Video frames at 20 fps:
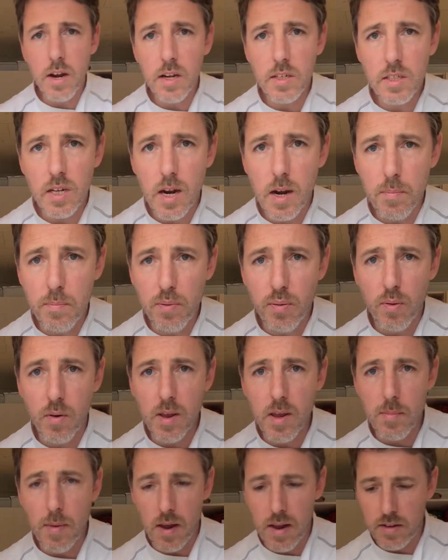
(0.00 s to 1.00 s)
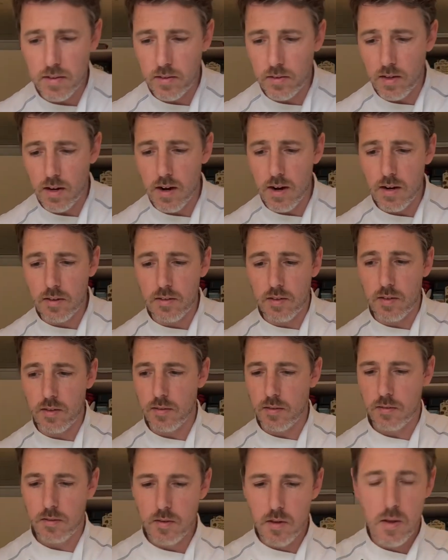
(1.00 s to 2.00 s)
here's our pre-baked tart.
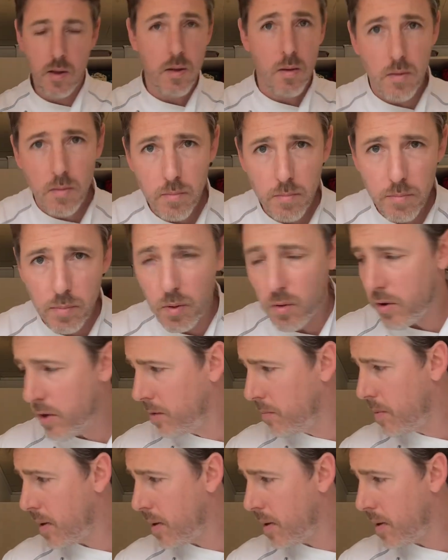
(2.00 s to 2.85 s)
Blind